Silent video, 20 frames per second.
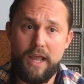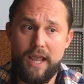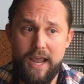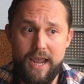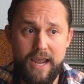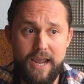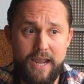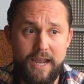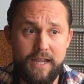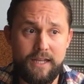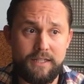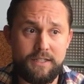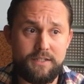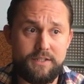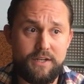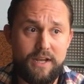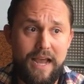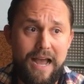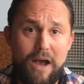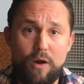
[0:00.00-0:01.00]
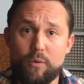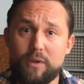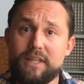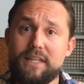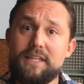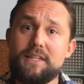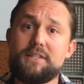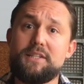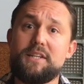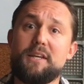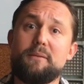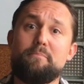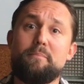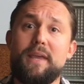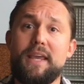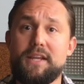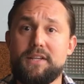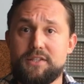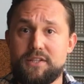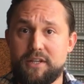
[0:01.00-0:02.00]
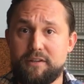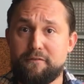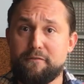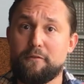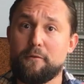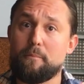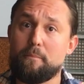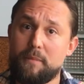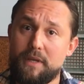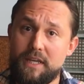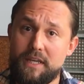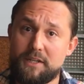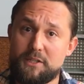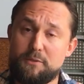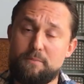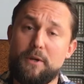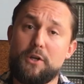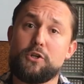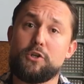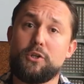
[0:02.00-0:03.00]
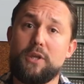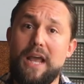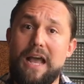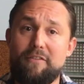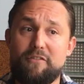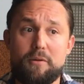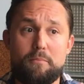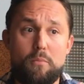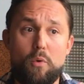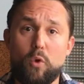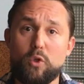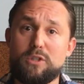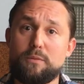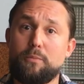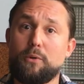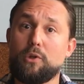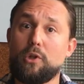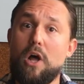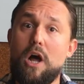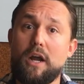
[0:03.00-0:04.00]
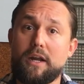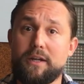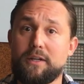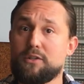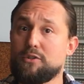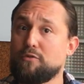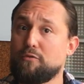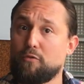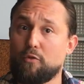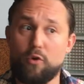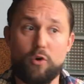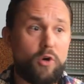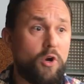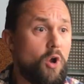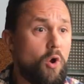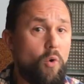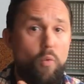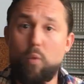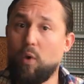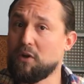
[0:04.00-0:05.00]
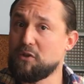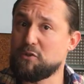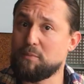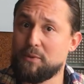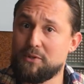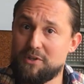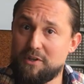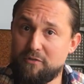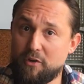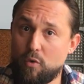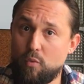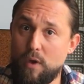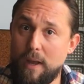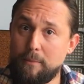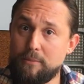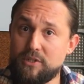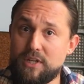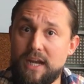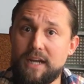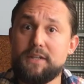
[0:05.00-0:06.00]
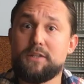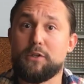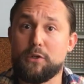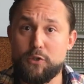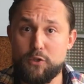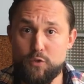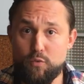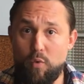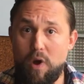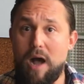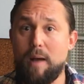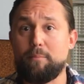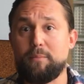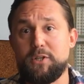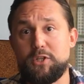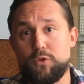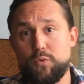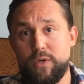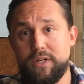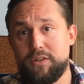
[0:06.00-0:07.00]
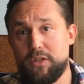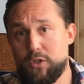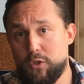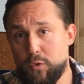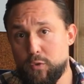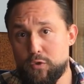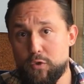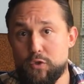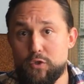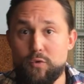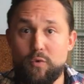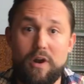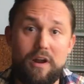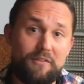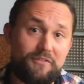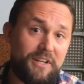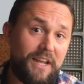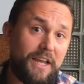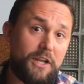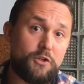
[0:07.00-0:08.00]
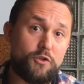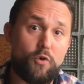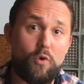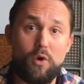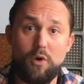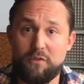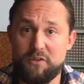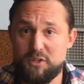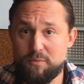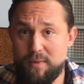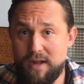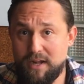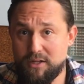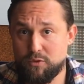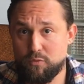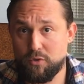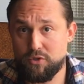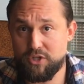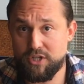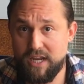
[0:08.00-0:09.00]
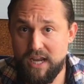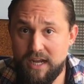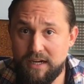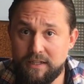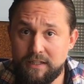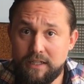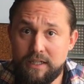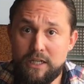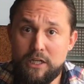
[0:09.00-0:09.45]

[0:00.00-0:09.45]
and how easy it makes it for me, especially having multiple logins for one specific website, to swap between the users so I don't have to enter all these passwords again.